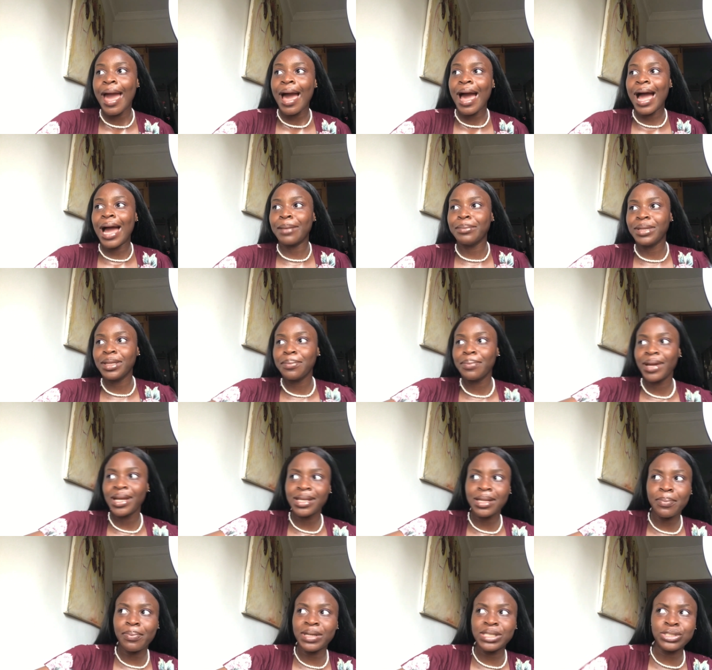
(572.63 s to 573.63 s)
I'm the
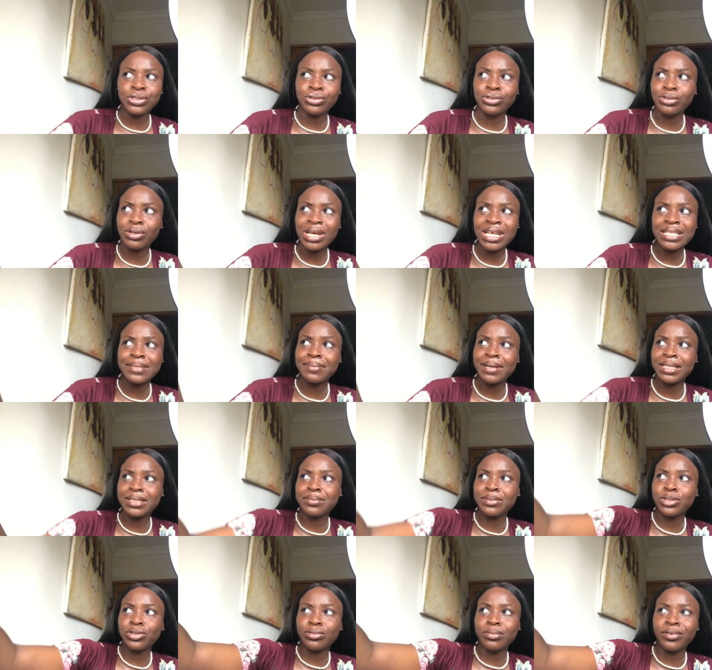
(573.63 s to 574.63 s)
birthday person, you don't expect
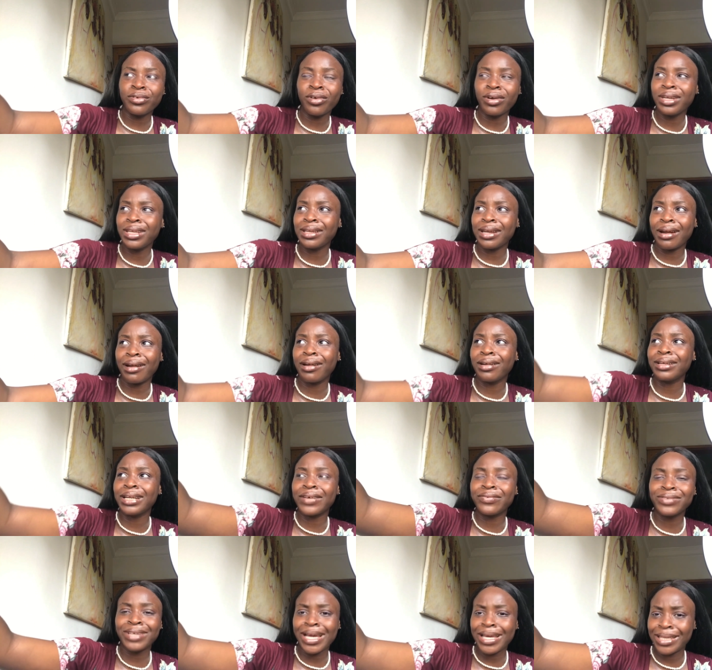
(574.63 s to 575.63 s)
me to be running around
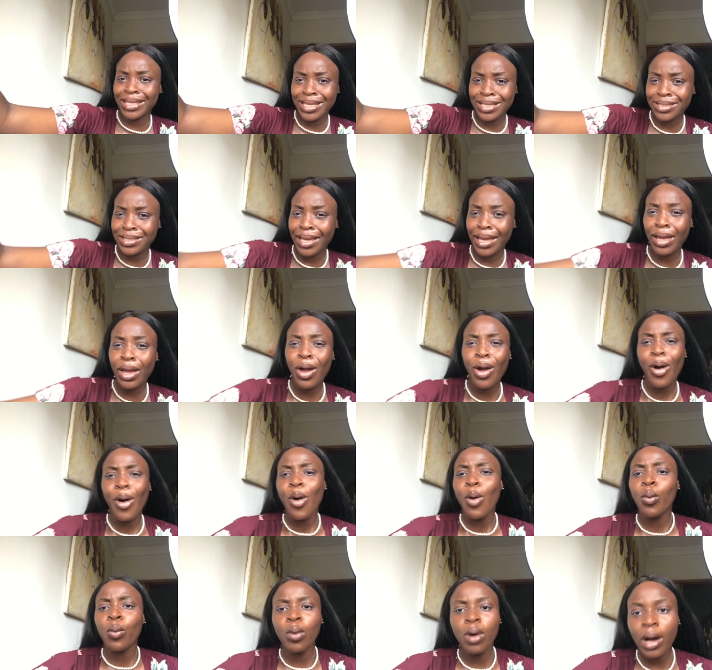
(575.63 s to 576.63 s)
after guests. Like,
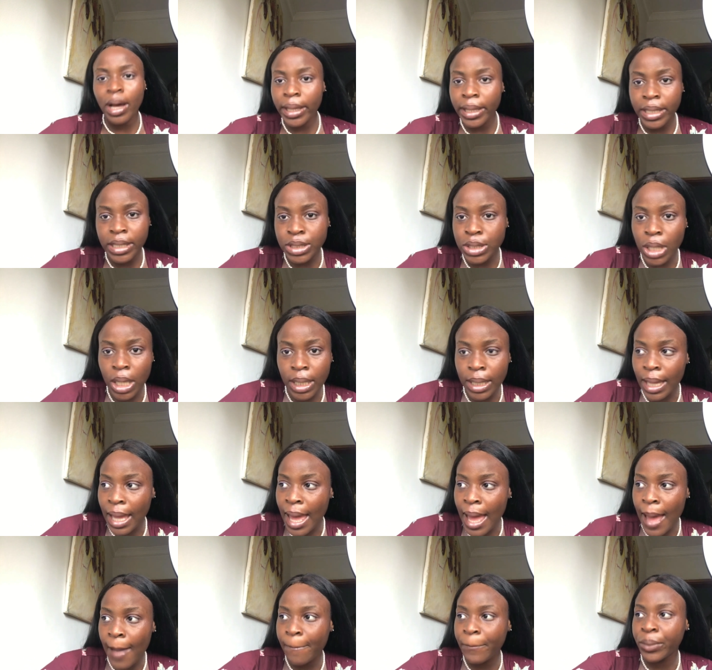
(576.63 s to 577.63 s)
what is gonna
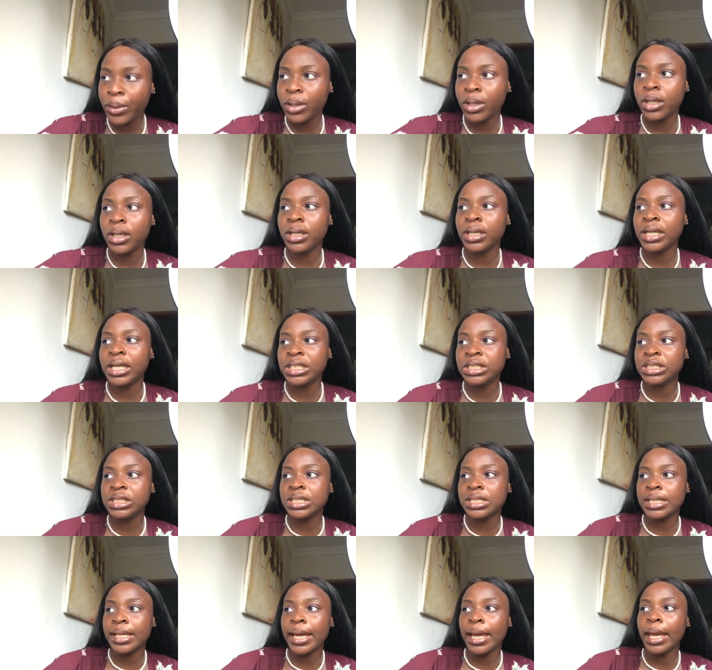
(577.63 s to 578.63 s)
happen? And
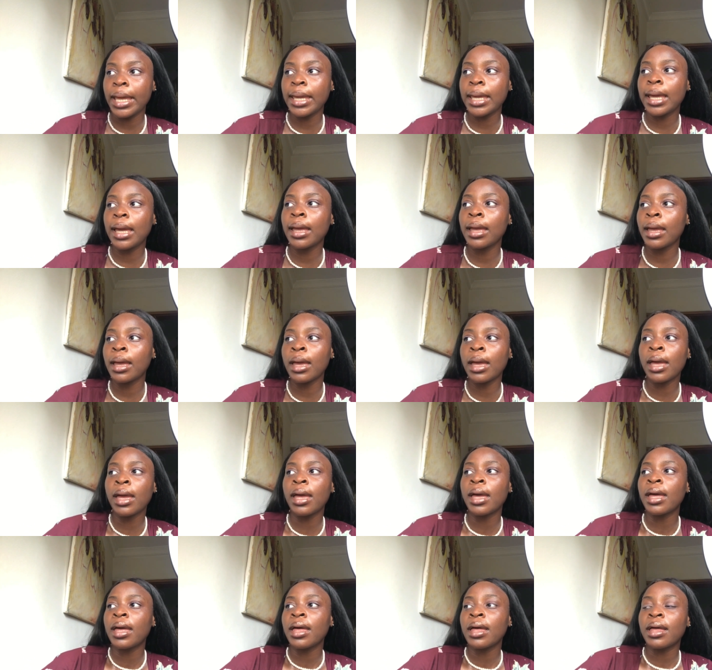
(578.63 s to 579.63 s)
she's like,
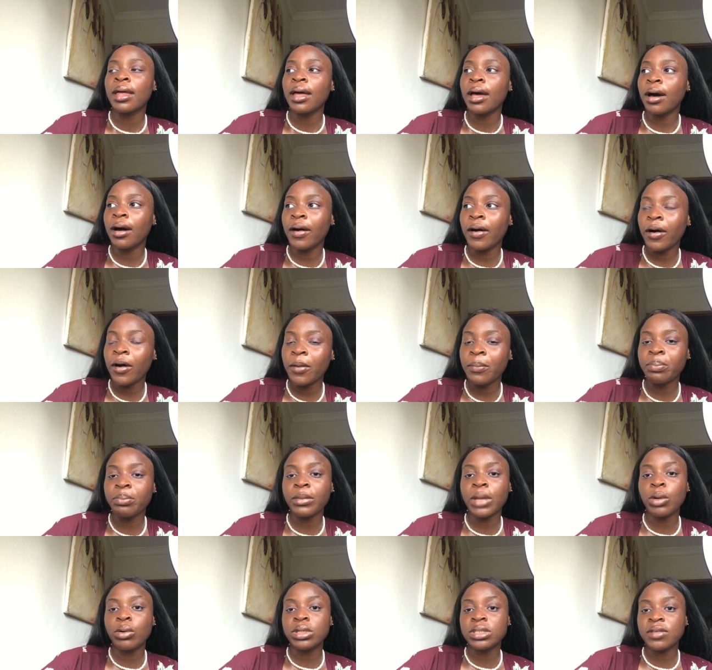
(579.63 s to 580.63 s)

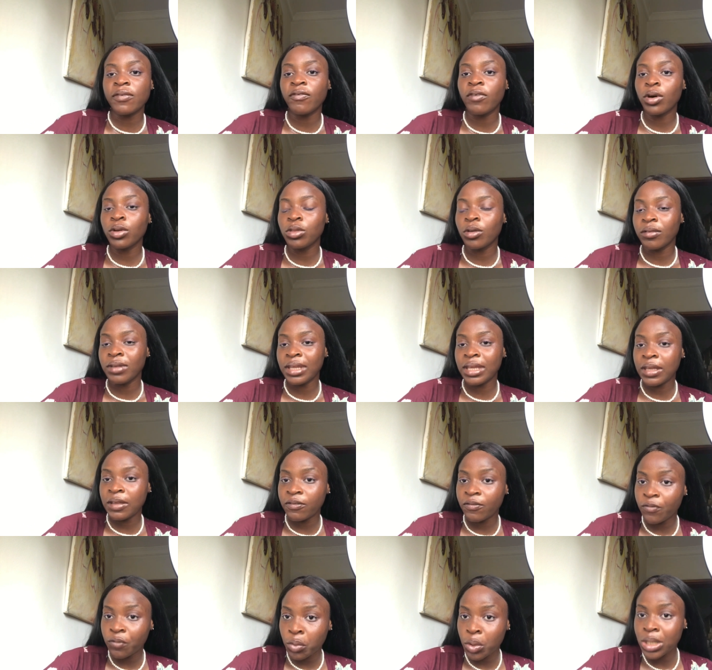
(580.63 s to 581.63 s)
it was the fault of the
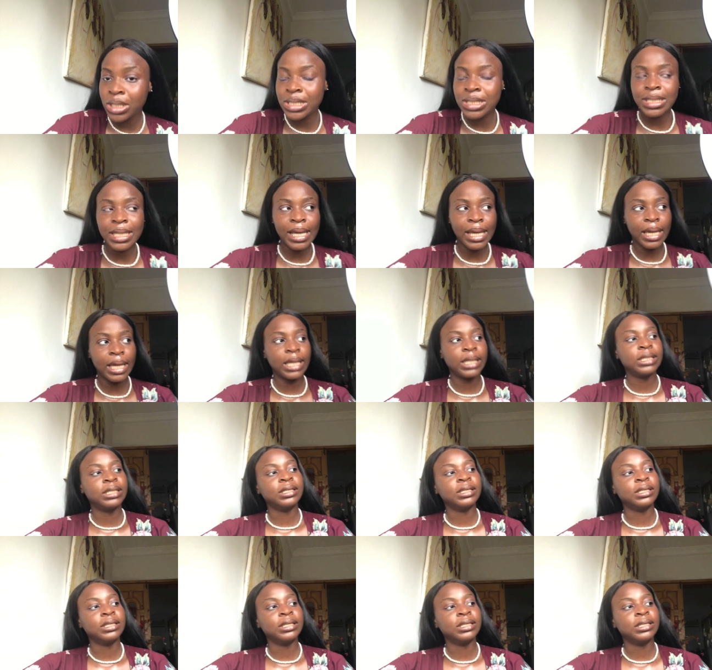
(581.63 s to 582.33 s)
influencer.